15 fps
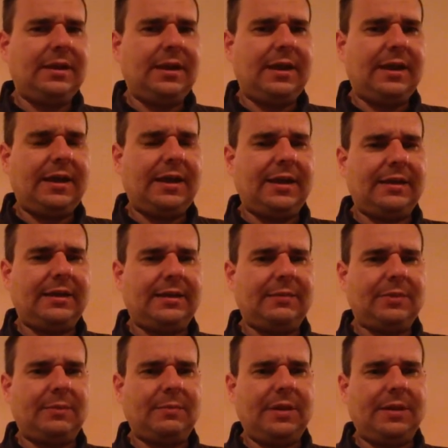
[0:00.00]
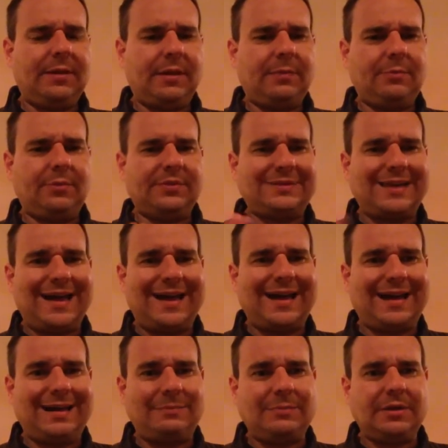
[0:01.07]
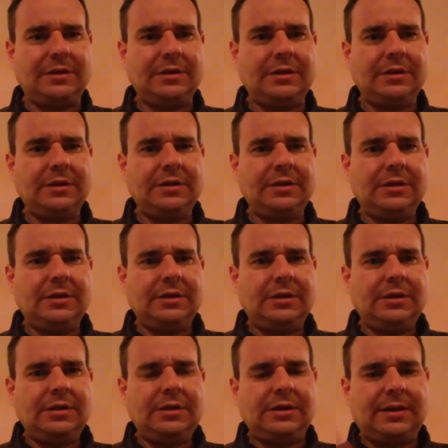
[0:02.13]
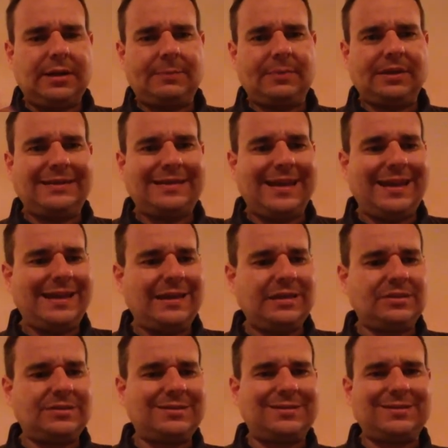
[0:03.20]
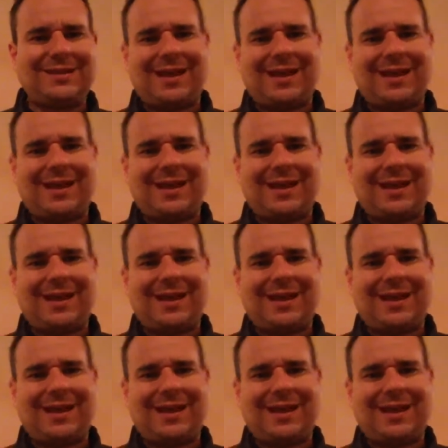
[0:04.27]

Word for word: and I'm going to meet up with Tom in a couple of days.